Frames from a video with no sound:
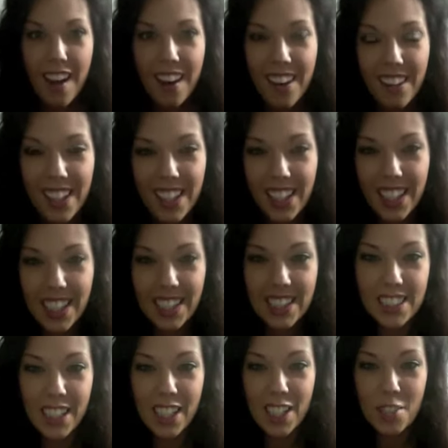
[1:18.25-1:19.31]
All right, guys,
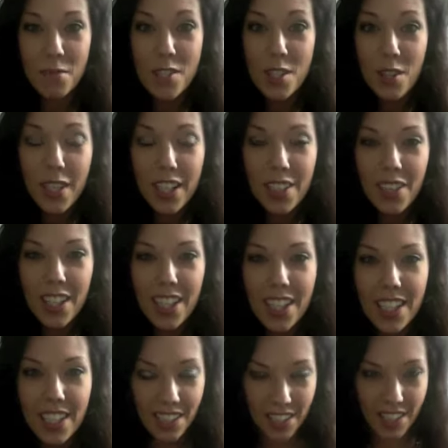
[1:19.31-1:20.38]
so
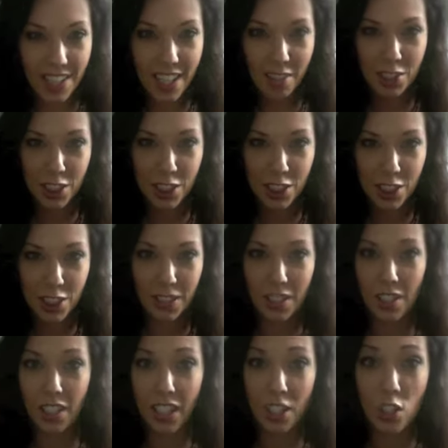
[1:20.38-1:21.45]
anyway, that was just my
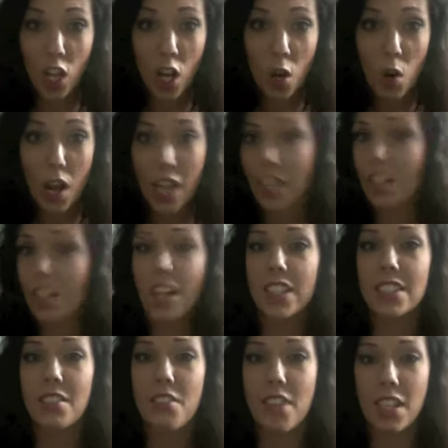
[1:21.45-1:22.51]
little hello, and
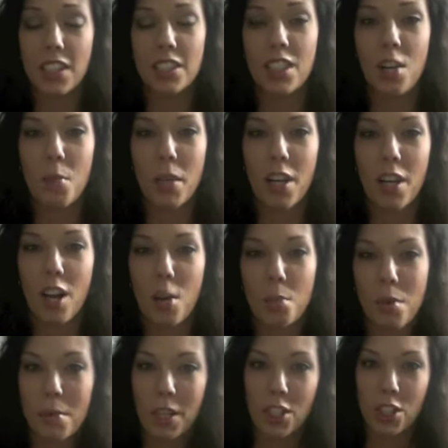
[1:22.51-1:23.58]
lots of things coming up.
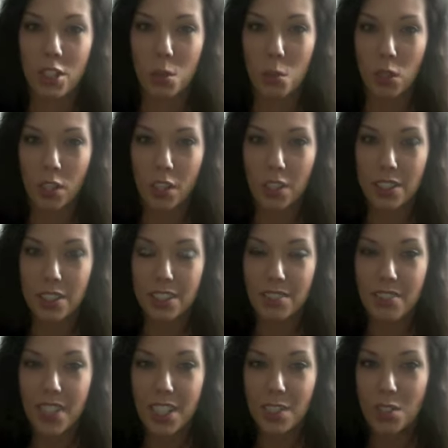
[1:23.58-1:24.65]
I'm actually working on some
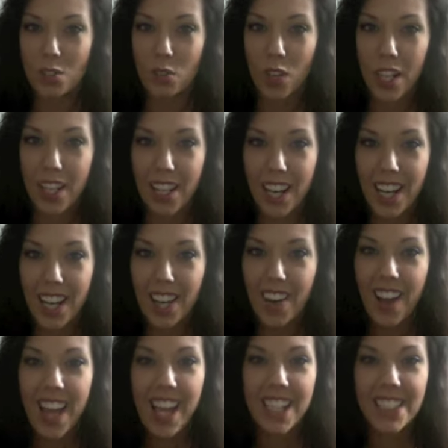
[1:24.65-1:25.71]
videos right now,
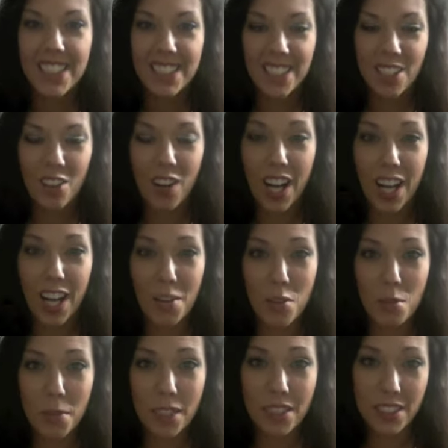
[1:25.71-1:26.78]
so I will
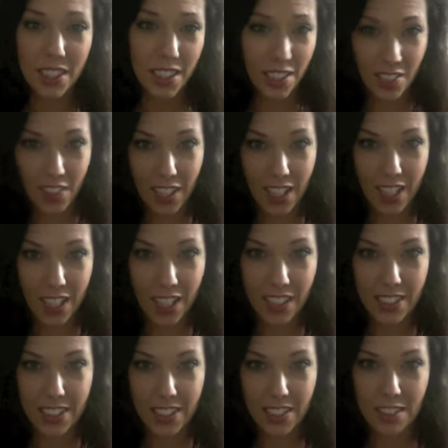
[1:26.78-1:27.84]
be seeing you
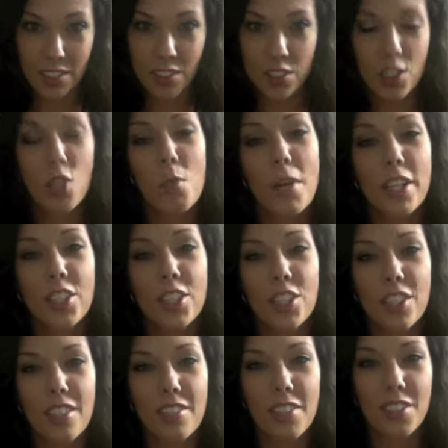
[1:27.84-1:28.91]
guys so much in
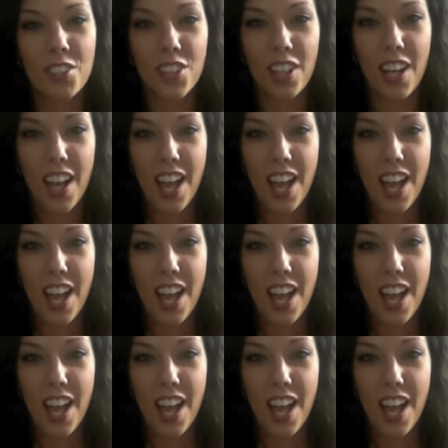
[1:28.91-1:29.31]
the future,